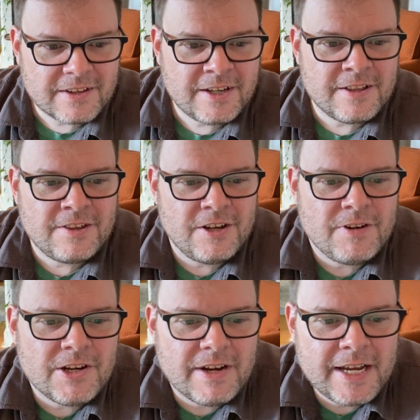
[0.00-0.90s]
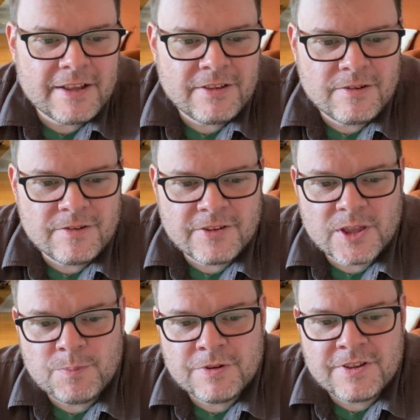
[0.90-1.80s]
considering your answers in
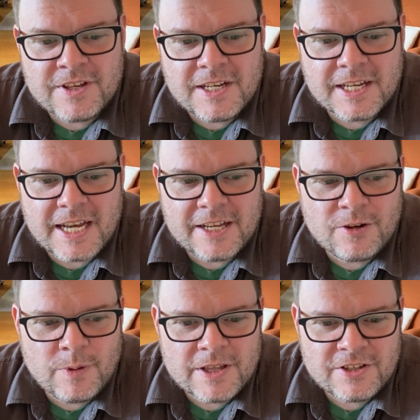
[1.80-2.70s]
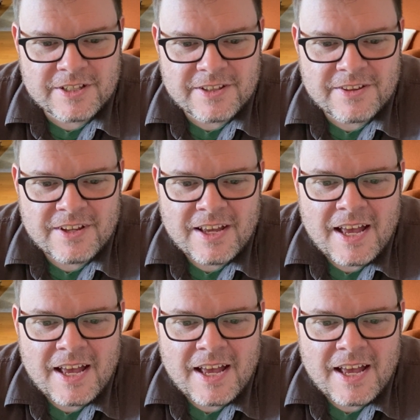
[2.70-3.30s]
the preceding 8 questions,